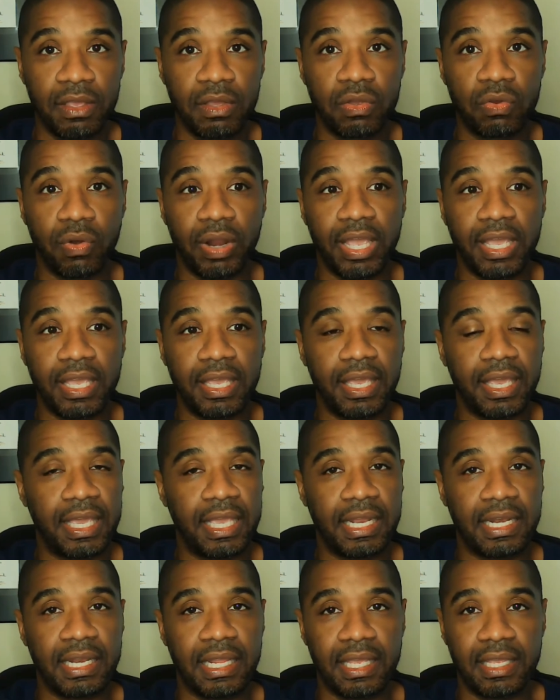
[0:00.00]
right,
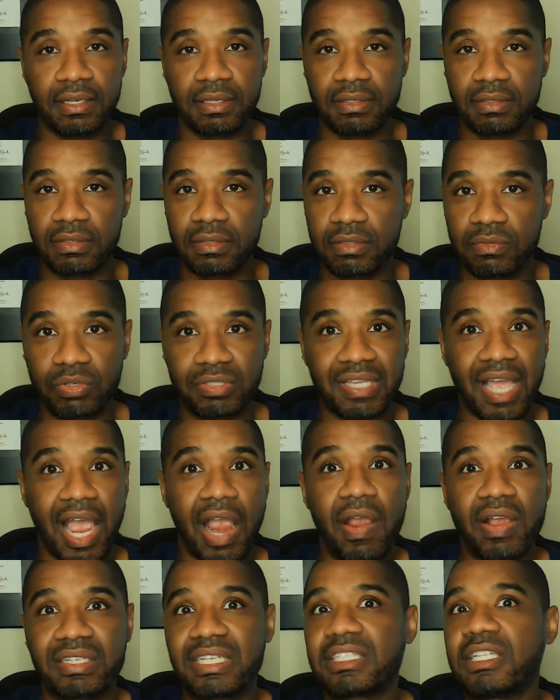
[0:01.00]
and
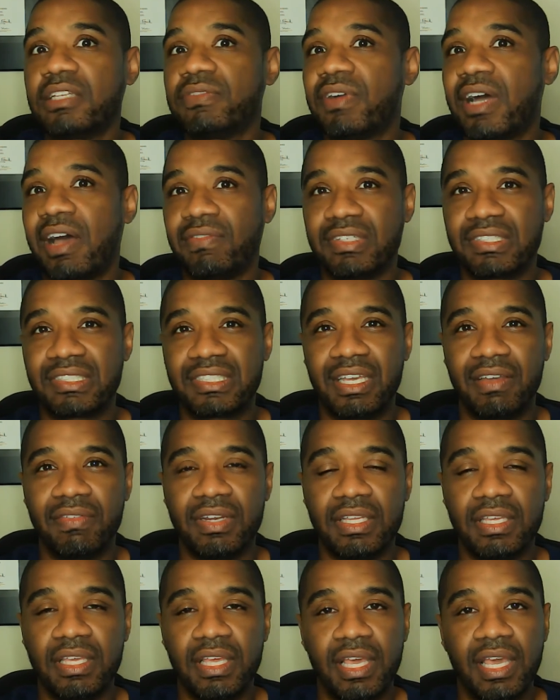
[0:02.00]
retire at 65 and
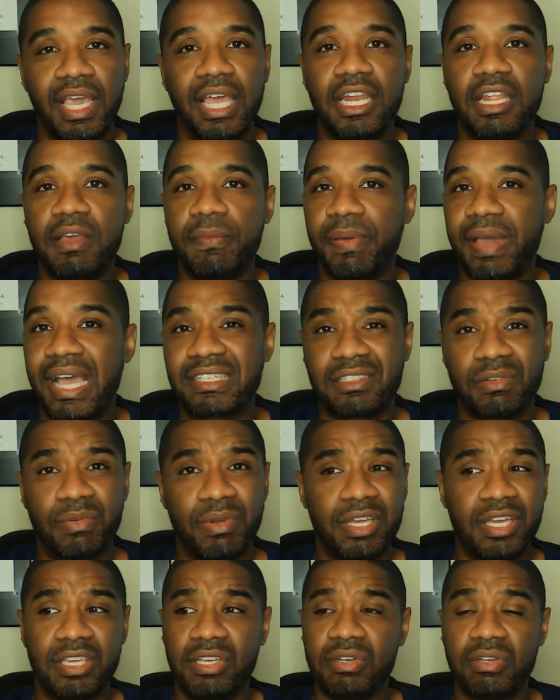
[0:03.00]
70 and then pass
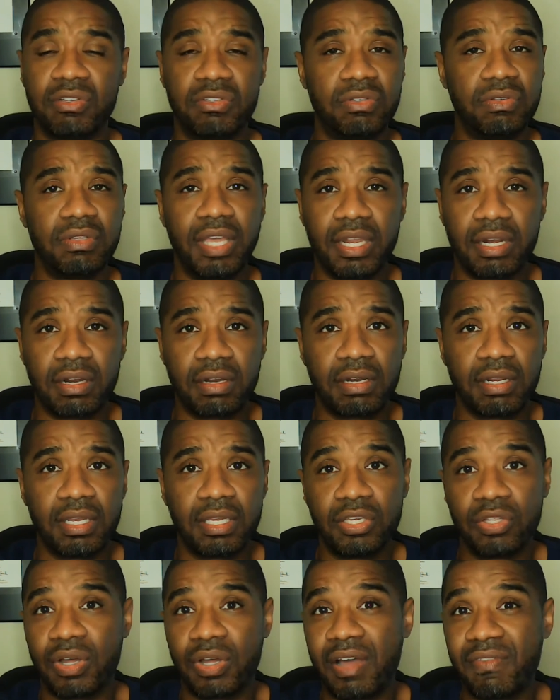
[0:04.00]
away a year or two later.
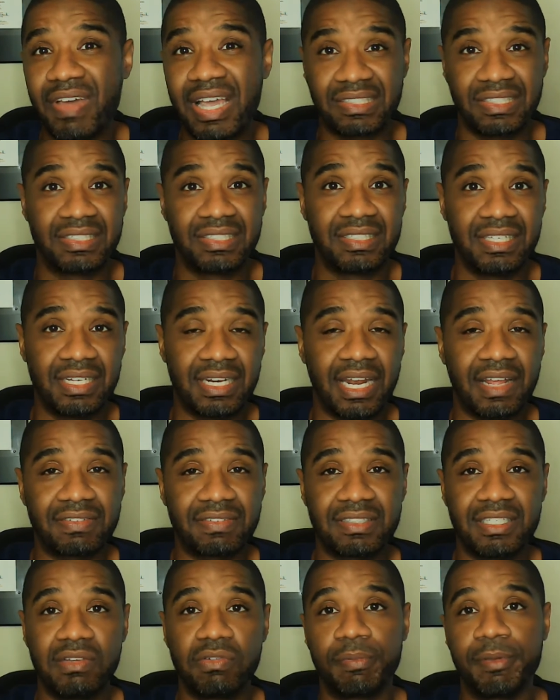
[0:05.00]
I've actually seen that. I've
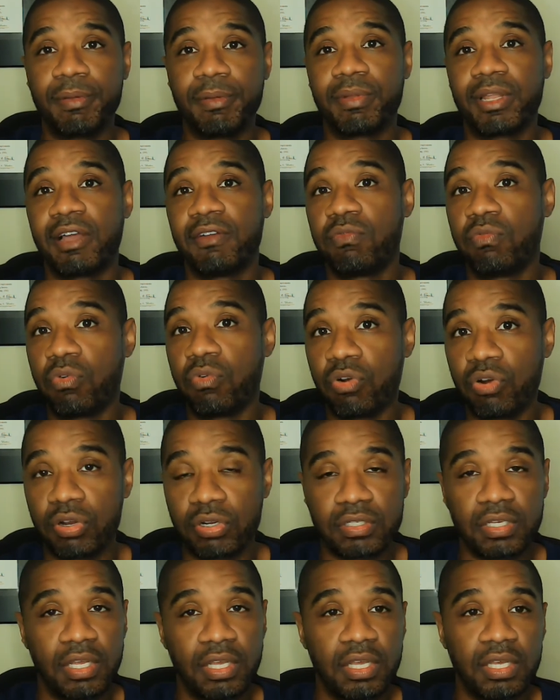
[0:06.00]
seen where people have
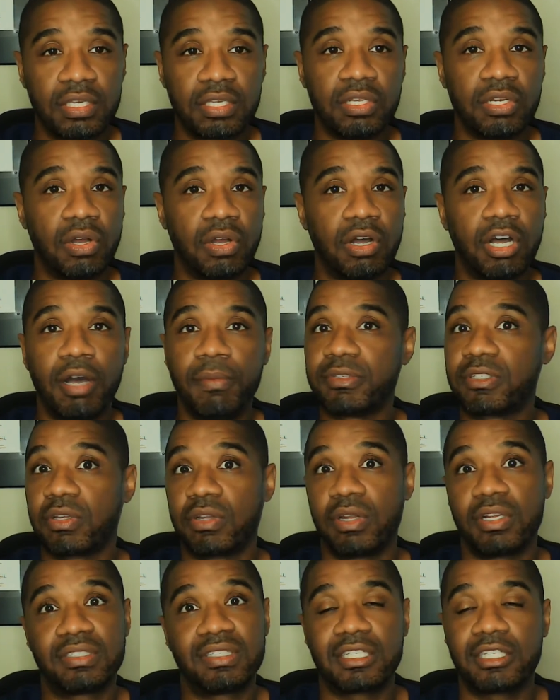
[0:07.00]
worked, up until
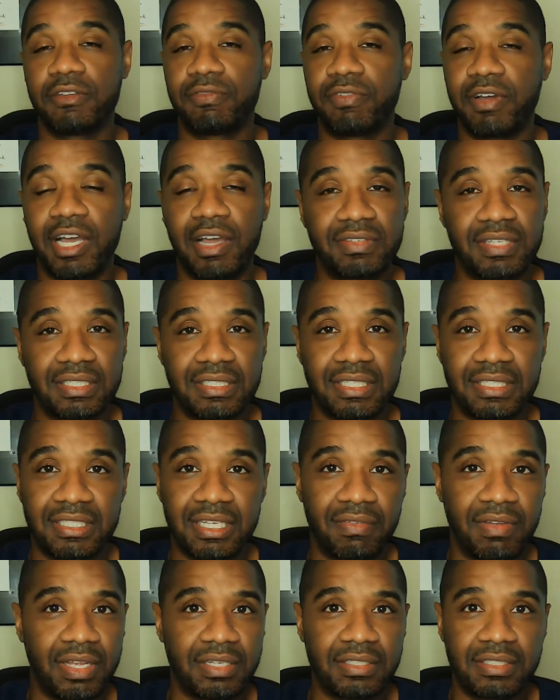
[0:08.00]
they're 65,
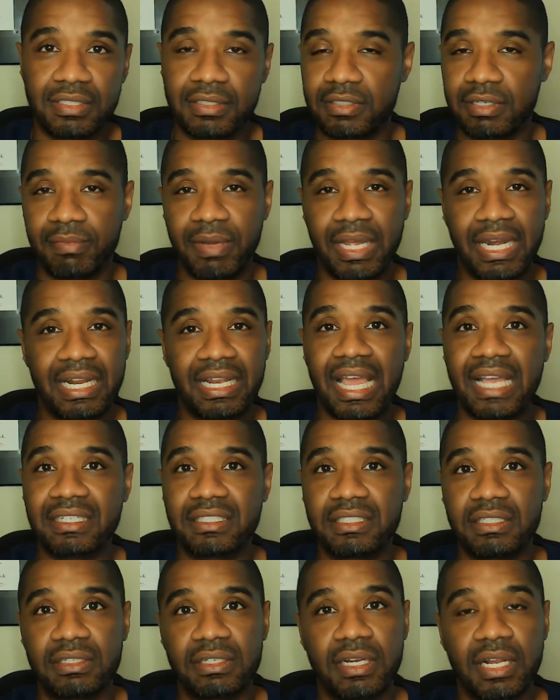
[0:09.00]
67. Actually, somebody last
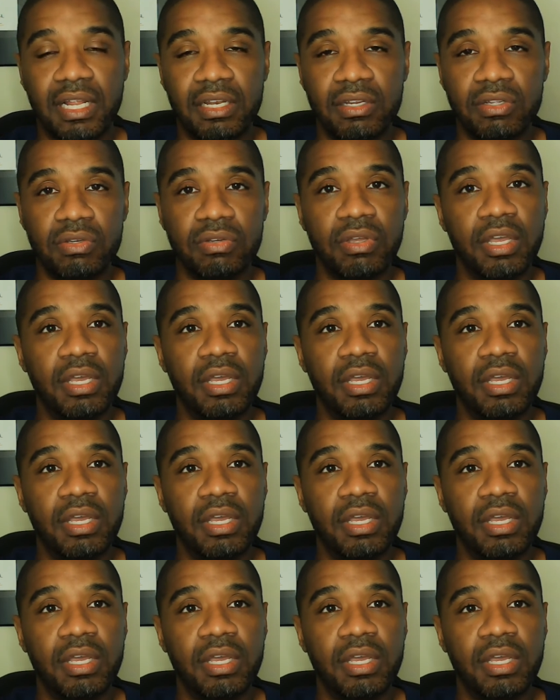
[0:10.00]
year that I knew,